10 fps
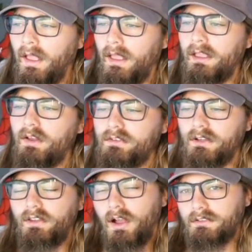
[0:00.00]
He goes on
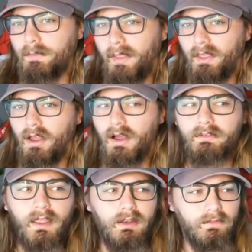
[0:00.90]
and talks about the
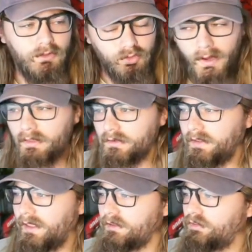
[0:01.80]
content of the trailer,
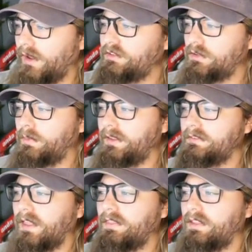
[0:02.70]
saying Strange
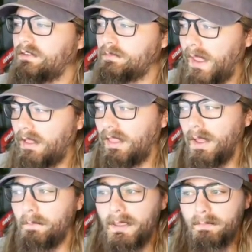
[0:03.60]
explains the spell a
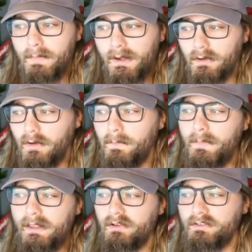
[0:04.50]
bit better.
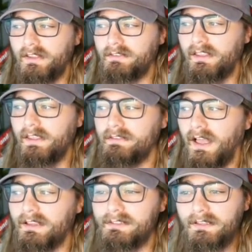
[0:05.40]
Peter says that his
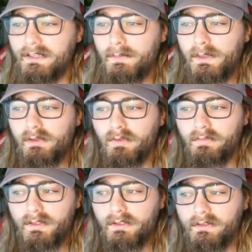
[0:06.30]
identity being
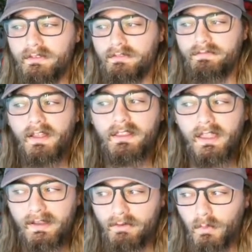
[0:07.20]
revealed is affecting
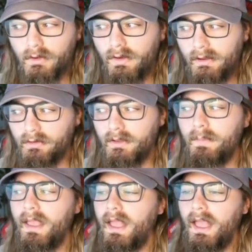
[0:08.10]
everyone around him,
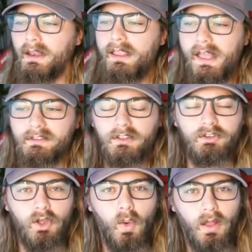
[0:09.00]
and he has
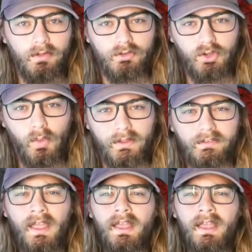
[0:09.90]
no other choice.